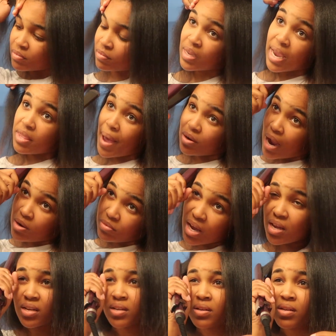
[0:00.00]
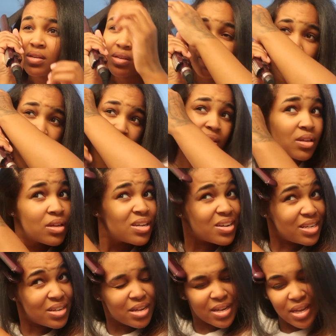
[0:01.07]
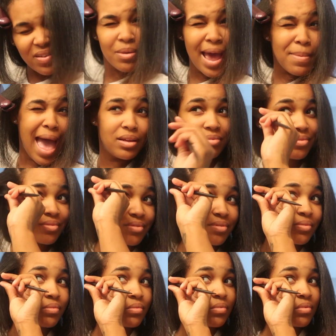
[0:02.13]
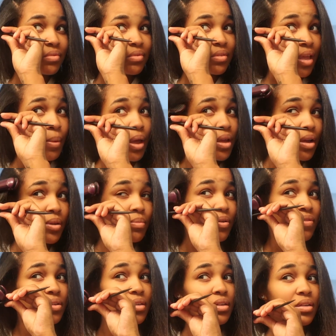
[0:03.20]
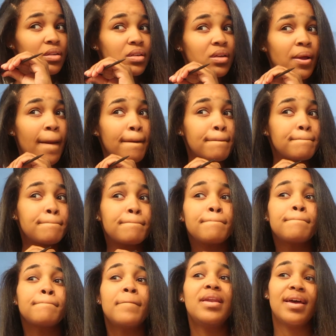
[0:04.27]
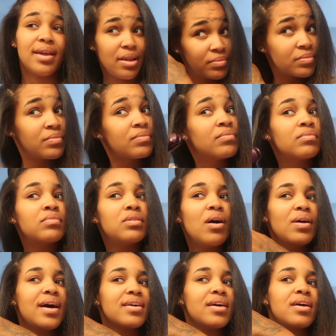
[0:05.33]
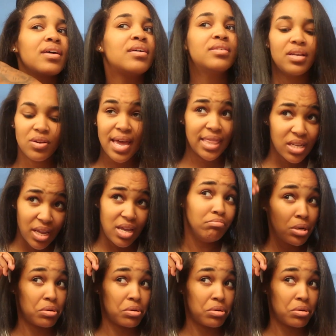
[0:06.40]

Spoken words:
So it's a lot easier to like get through it, you know, have my little sing-alongs and dance breaks and all of that stuff.